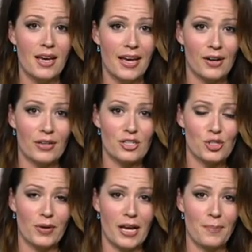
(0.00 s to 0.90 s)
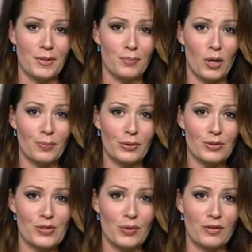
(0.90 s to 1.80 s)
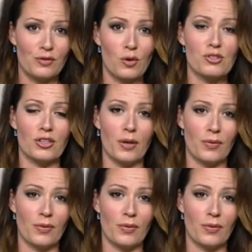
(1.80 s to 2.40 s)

area showing up in purple. So unfortunately,